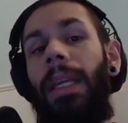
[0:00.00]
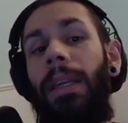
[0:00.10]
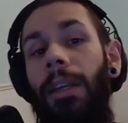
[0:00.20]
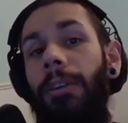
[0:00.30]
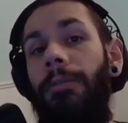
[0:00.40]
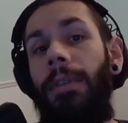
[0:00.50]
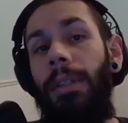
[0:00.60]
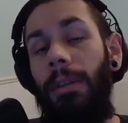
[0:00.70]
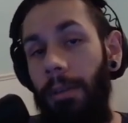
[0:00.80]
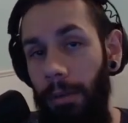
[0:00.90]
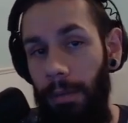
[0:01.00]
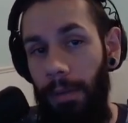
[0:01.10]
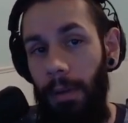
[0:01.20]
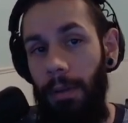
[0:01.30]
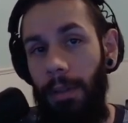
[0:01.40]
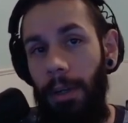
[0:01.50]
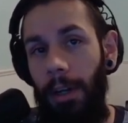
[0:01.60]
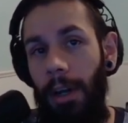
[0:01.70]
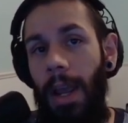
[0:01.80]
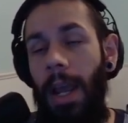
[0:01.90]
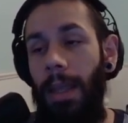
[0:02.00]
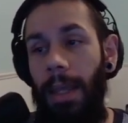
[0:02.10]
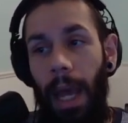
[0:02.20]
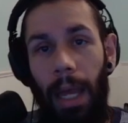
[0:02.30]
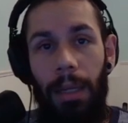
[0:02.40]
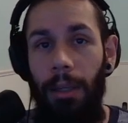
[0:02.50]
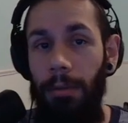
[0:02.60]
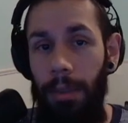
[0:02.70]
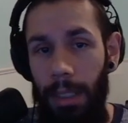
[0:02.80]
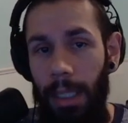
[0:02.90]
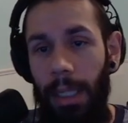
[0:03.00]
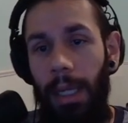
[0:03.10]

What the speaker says: used loot filter that you see.